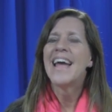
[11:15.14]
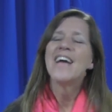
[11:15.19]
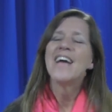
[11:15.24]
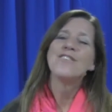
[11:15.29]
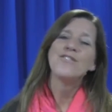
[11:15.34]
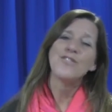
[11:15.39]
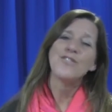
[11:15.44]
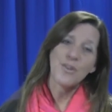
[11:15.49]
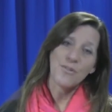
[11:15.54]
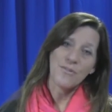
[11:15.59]

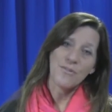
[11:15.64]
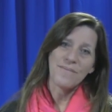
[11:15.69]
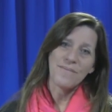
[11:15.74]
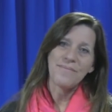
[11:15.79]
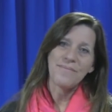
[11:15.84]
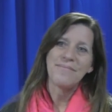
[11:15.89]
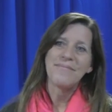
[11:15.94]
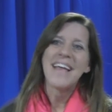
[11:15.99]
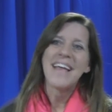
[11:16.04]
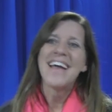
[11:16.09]
So,
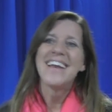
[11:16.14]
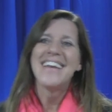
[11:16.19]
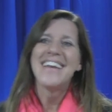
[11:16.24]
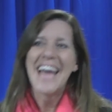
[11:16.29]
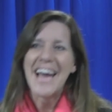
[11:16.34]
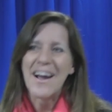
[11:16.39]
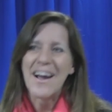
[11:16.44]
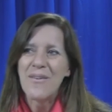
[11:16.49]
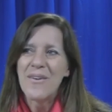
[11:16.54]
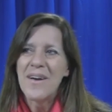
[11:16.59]

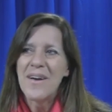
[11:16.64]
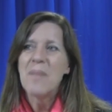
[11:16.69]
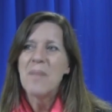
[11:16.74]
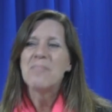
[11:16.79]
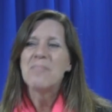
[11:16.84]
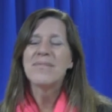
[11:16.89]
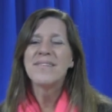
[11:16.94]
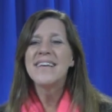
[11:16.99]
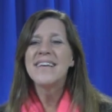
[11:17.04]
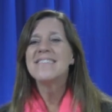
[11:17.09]
now,
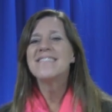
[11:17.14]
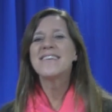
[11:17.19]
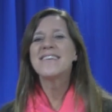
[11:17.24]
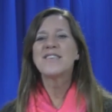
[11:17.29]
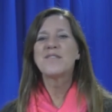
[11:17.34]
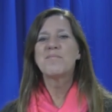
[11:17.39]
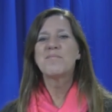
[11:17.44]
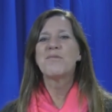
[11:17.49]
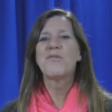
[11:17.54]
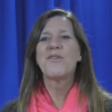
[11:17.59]
please
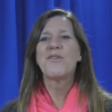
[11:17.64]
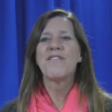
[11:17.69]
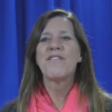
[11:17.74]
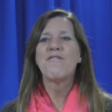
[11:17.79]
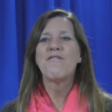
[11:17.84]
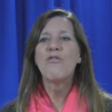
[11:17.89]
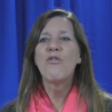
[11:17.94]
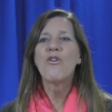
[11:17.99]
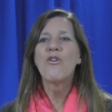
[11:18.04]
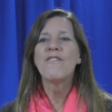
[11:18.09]
explore the
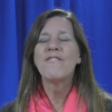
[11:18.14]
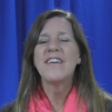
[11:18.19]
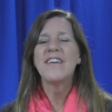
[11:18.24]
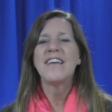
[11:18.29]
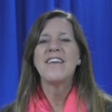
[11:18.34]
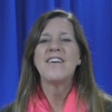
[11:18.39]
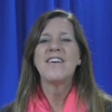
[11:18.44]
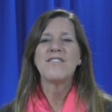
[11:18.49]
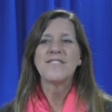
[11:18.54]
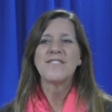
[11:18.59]
4
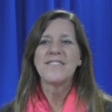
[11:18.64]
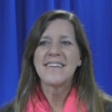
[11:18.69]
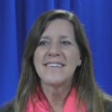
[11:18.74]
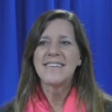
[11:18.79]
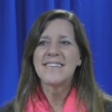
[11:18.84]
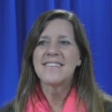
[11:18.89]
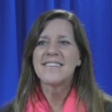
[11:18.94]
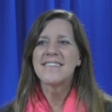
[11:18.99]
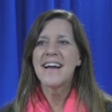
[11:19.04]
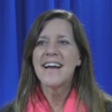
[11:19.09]
videos that
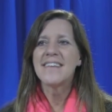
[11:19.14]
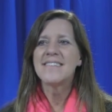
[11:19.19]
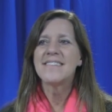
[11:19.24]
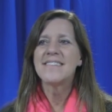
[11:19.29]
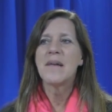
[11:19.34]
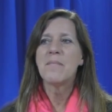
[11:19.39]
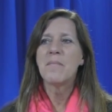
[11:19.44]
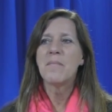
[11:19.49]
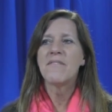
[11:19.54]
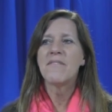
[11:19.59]
discuss
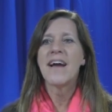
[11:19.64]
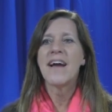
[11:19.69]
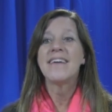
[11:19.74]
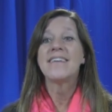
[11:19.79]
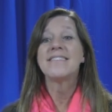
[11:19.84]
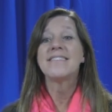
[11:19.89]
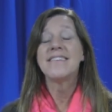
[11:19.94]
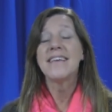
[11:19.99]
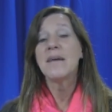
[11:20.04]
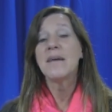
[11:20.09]
and provide
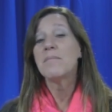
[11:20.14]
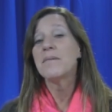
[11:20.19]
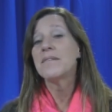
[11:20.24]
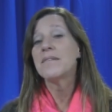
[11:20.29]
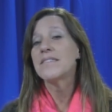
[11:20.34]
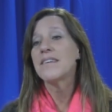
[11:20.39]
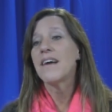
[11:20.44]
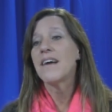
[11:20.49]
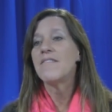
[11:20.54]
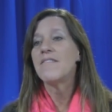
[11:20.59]

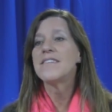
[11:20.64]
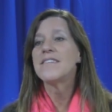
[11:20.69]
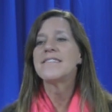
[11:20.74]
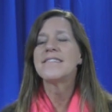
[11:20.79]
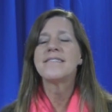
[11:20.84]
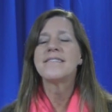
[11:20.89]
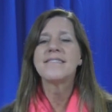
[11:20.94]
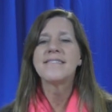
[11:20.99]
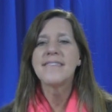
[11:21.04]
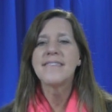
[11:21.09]
examples of the
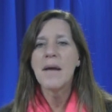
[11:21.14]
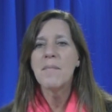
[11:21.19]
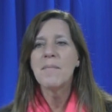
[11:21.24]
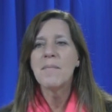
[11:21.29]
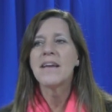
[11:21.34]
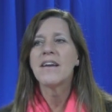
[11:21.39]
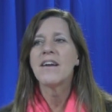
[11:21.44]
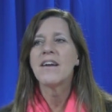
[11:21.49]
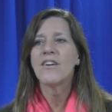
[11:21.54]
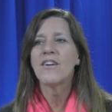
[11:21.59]

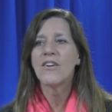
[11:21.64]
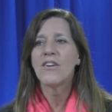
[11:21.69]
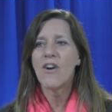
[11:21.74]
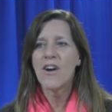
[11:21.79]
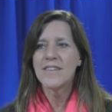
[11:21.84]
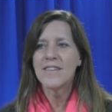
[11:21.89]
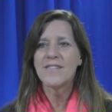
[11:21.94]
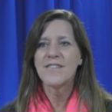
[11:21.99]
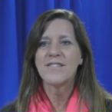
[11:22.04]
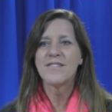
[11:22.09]
systemic
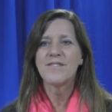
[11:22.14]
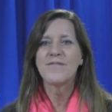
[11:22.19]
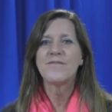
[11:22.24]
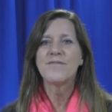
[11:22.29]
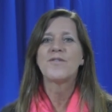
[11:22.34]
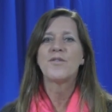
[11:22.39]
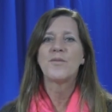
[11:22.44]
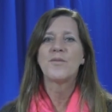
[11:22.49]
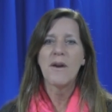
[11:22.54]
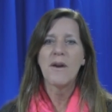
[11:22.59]
causes
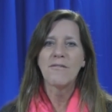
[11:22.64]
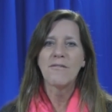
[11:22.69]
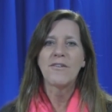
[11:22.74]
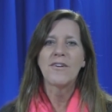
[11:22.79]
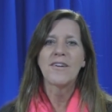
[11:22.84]
for wrongful